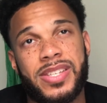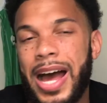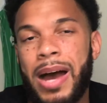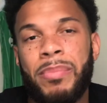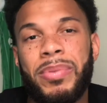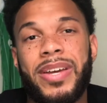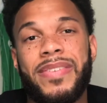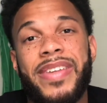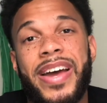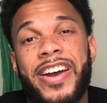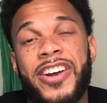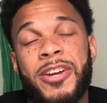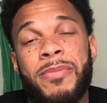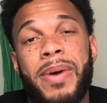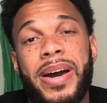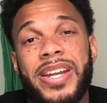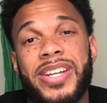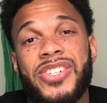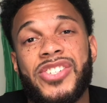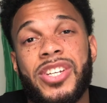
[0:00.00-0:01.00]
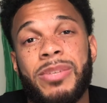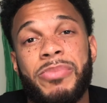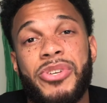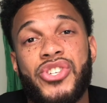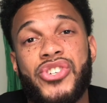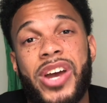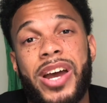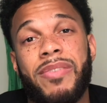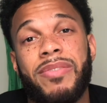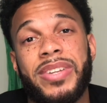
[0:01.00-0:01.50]
I believe that everybody should be
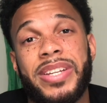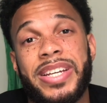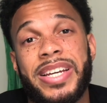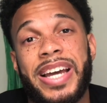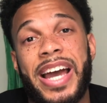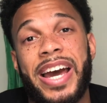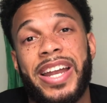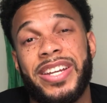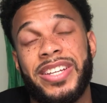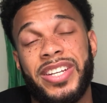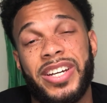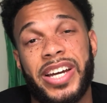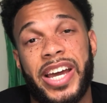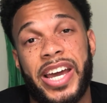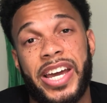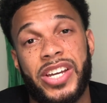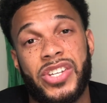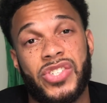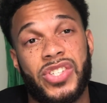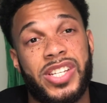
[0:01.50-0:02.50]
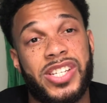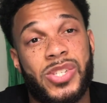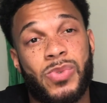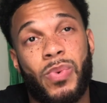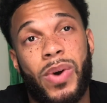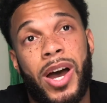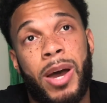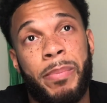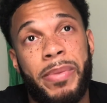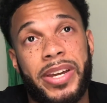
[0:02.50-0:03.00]
traveling at a young age, and this is
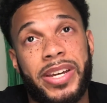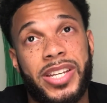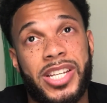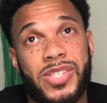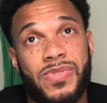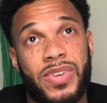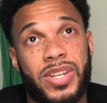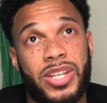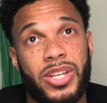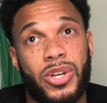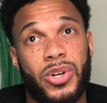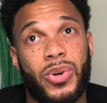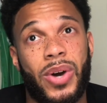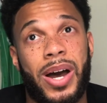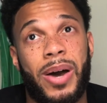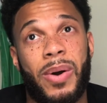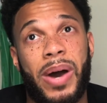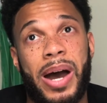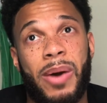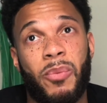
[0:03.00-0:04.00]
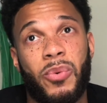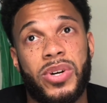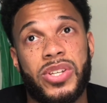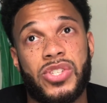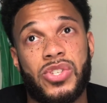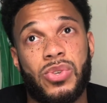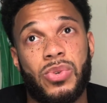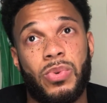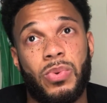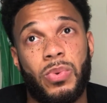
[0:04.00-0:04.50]
why I'm making this video. I want
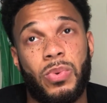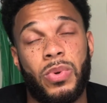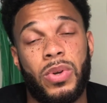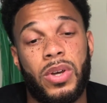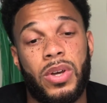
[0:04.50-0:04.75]
to